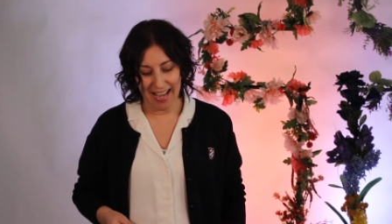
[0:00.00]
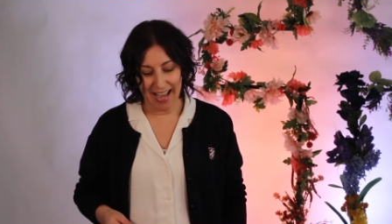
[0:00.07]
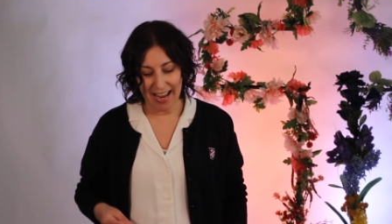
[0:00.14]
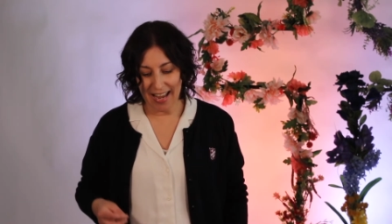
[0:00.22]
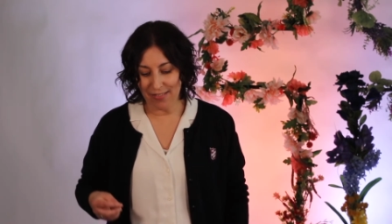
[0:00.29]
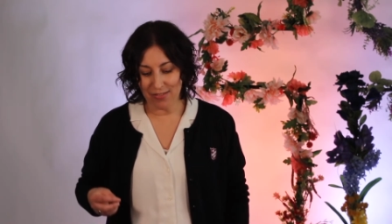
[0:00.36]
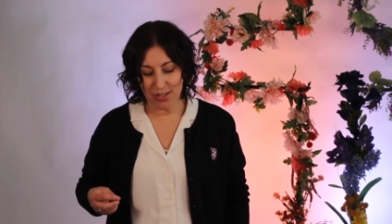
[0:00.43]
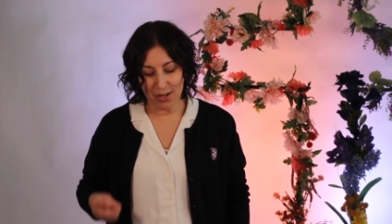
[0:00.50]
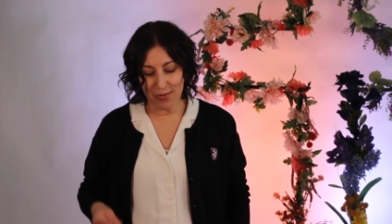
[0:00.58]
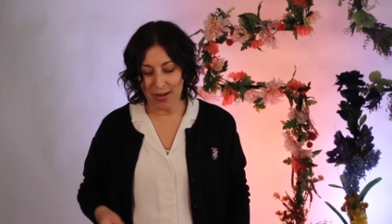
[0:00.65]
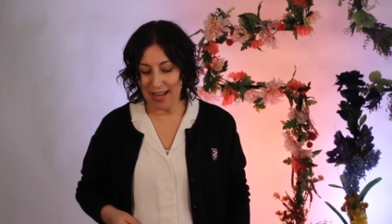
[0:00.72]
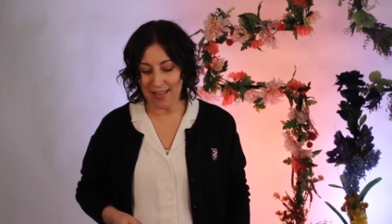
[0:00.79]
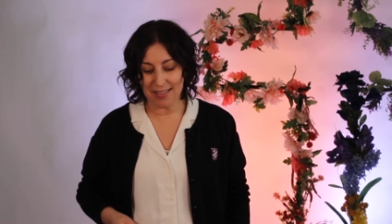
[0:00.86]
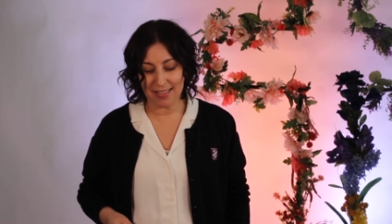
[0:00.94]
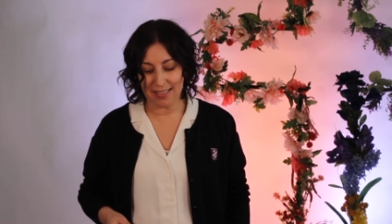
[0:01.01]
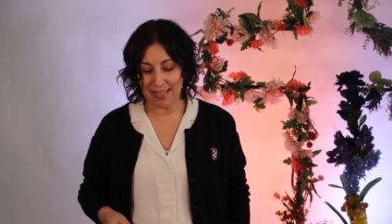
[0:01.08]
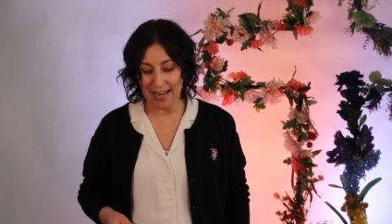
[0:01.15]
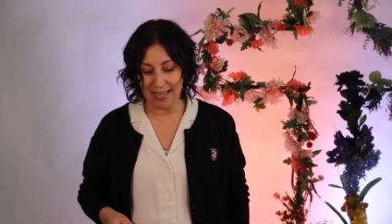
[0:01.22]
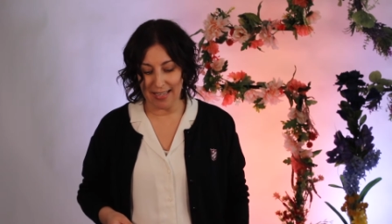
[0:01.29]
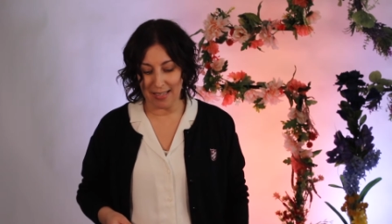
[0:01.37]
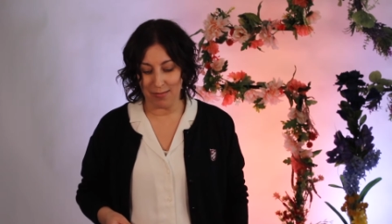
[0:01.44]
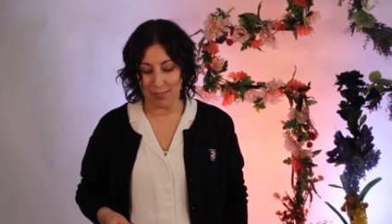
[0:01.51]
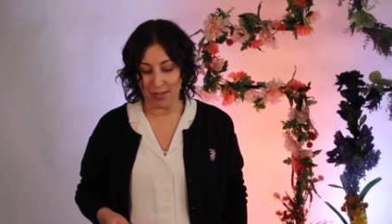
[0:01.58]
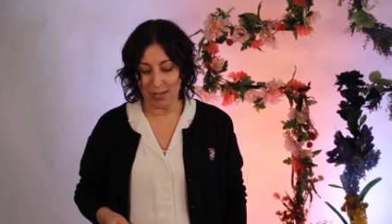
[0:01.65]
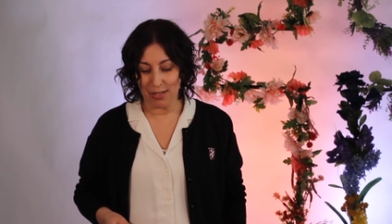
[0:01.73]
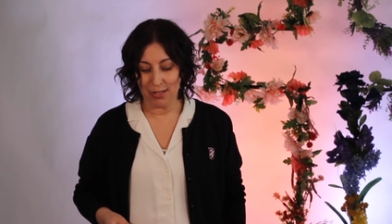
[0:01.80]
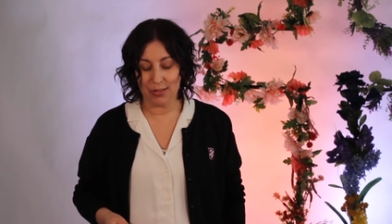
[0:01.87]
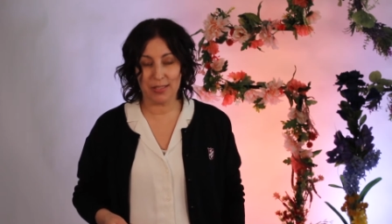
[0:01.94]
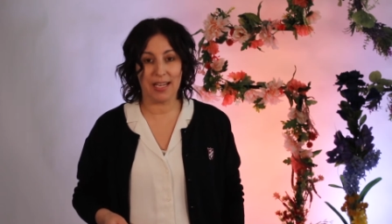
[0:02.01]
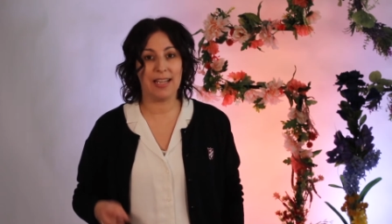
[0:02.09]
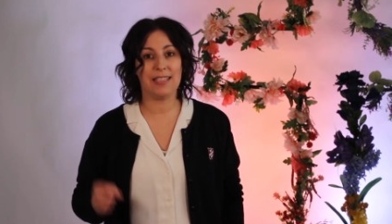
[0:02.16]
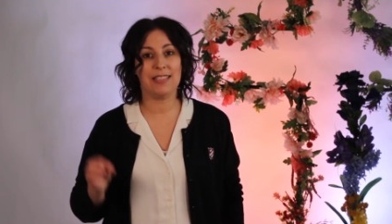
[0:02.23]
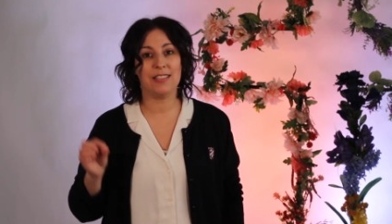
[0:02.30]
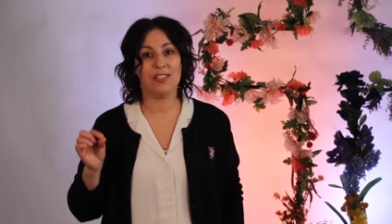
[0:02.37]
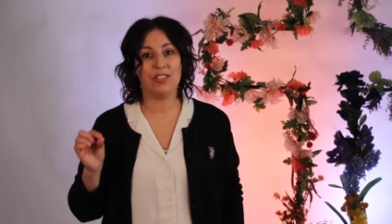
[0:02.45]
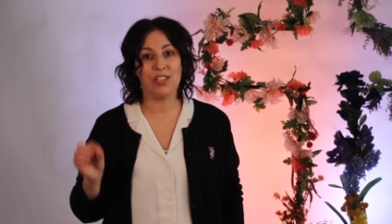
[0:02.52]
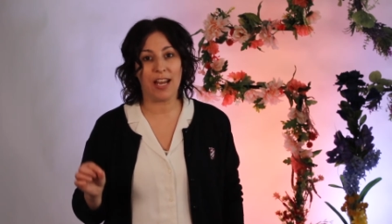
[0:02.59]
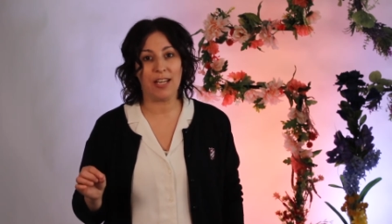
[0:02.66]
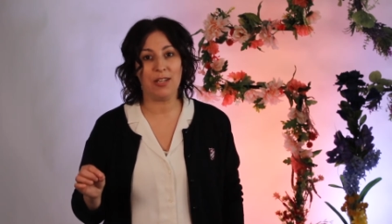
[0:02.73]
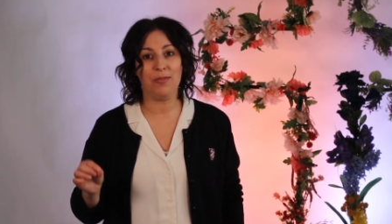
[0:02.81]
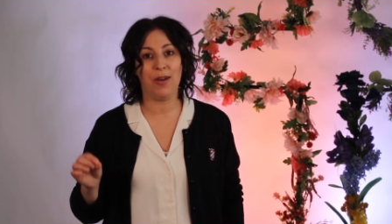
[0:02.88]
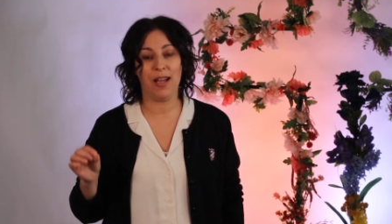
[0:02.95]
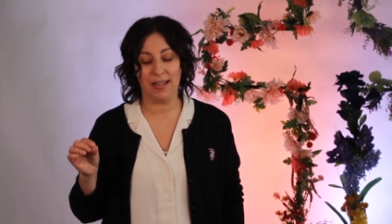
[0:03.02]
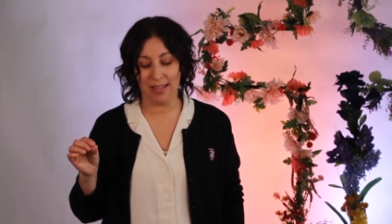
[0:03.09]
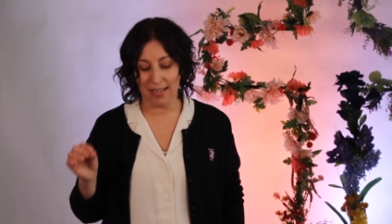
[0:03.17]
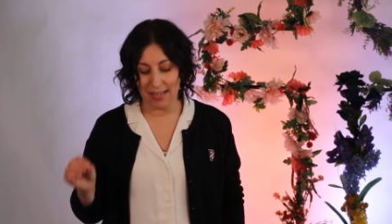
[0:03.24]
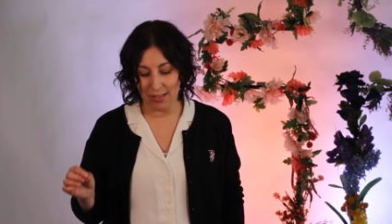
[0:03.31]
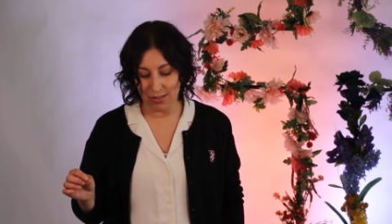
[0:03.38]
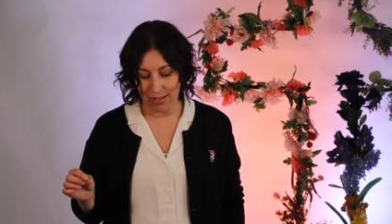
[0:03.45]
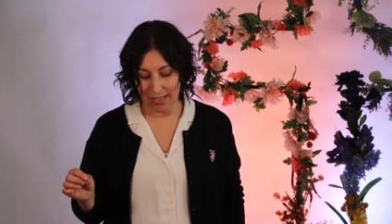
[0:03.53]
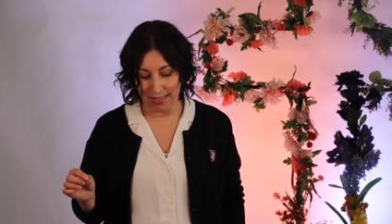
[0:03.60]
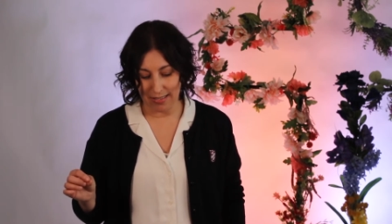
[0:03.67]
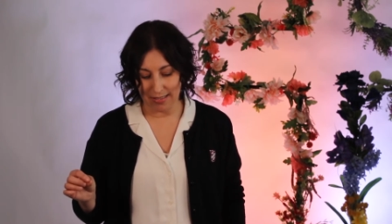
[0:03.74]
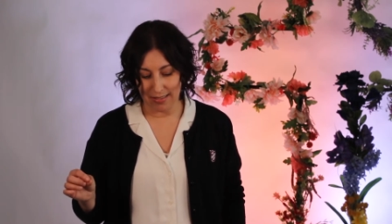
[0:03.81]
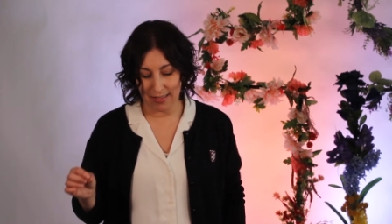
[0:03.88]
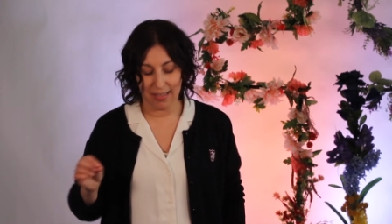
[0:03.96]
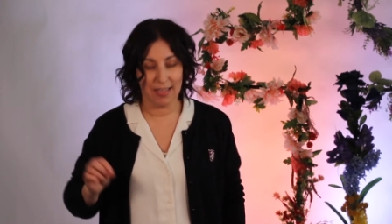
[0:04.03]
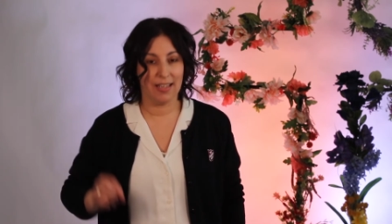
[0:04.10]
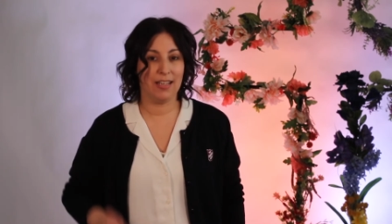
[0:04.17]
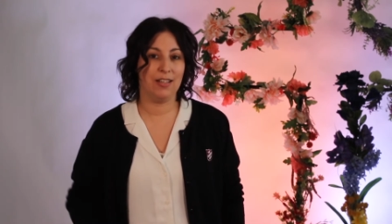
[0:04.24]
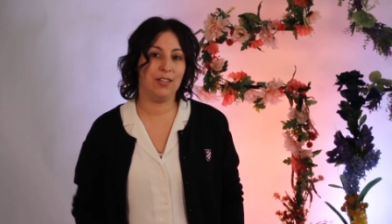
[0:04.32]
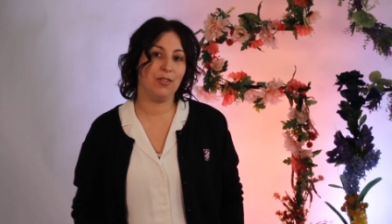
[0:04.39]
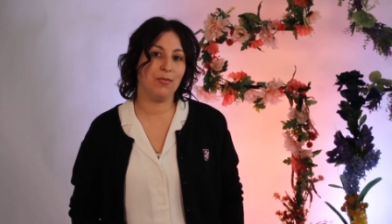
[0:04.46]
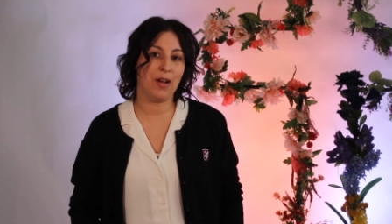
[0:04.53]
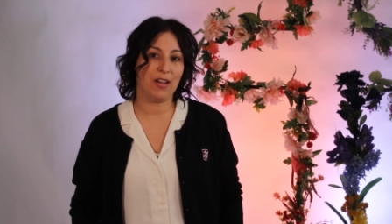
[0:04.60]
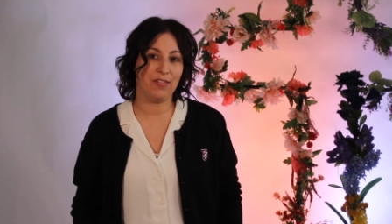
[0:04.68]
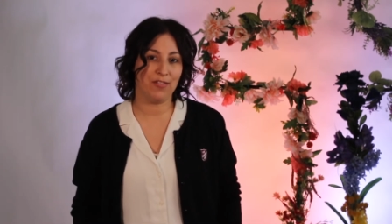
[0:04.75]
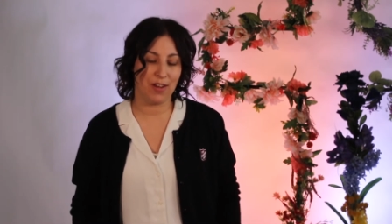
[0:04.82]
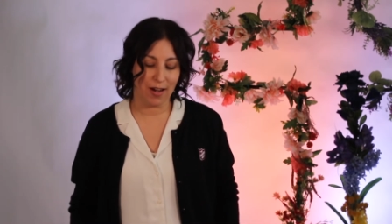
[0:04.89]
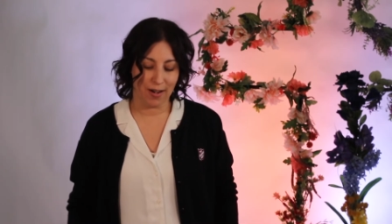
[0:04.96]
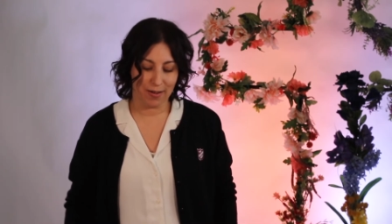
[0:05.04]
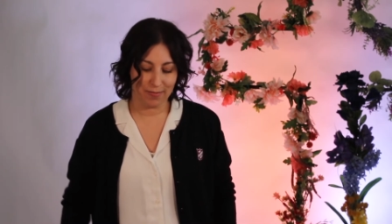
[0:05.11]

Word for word: I have no one else like him who takes a genuine interest in your welfare.